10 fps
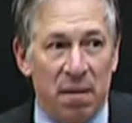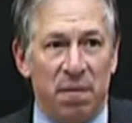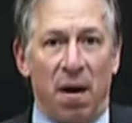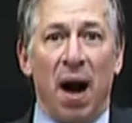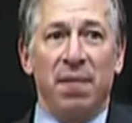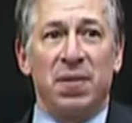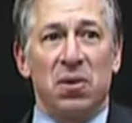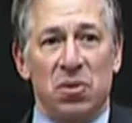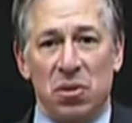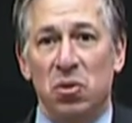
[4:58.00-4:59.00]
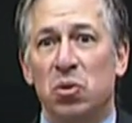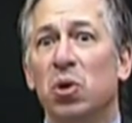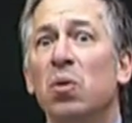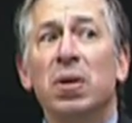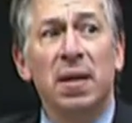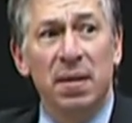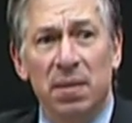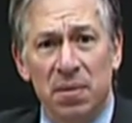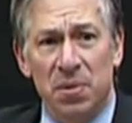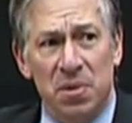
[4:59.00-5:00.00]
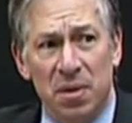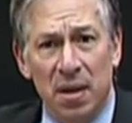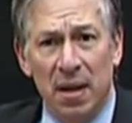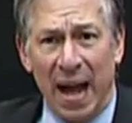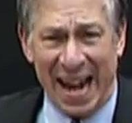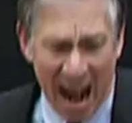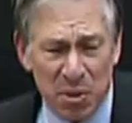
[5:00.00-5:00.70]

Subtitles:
5 years to 2 years, and now